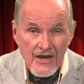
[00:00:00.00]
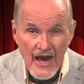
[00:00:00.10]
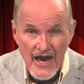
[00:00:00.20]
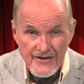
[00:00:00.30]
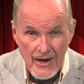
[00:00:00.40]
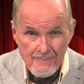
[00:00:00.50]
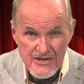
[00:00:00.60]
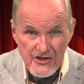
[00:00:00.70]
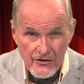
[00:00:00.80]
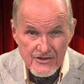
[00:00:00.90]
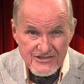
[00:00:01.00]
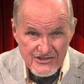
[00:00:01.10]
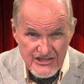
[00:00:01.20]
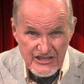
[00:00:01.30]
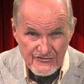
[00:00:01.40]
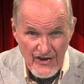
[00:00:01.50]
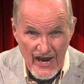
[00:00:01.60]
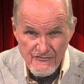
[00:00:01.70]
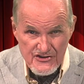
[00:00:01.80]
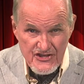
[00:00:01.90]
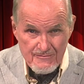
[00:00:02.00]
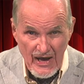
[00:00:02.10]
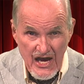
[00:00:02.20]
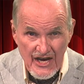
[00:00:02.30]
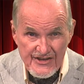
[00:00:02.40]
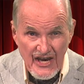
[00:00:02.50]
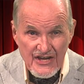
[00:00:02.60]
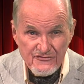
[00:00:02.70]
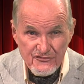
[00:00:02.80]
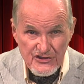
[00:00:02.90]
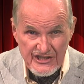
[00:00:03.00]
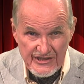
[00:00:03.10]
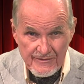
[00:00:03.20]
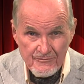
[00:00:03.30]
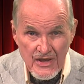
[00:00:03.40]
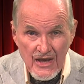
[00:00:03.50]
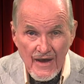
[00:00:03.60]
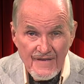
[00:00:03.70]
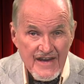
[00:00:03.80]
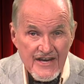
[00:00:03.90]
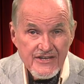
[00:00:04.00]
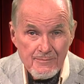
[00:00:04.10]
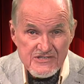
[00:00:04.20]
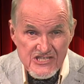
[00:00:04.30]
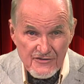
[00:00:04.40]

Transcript: and Amir to leave everything behind and flee. They end up in San